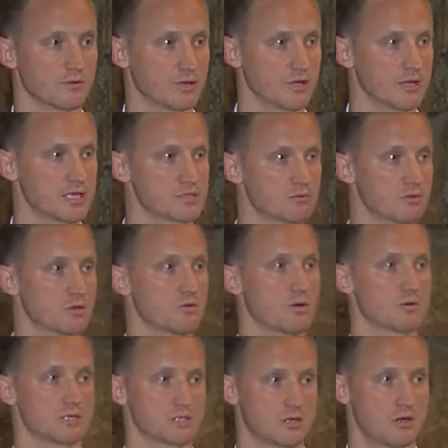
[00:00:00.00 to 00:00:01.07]
Okay, and that's really where
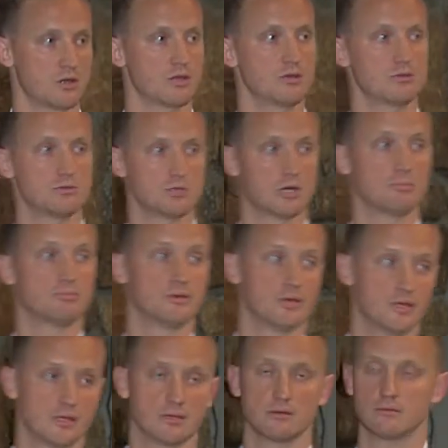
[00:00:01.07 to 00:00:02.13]
we saw a huge
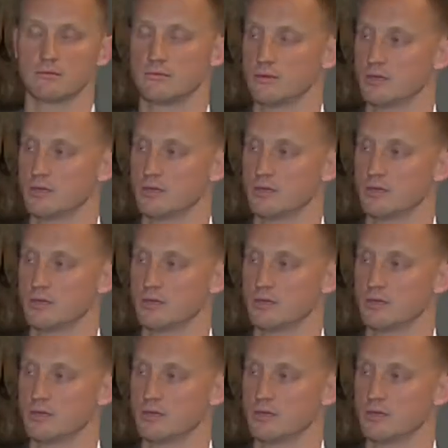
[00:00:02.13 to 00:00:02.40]
uptick in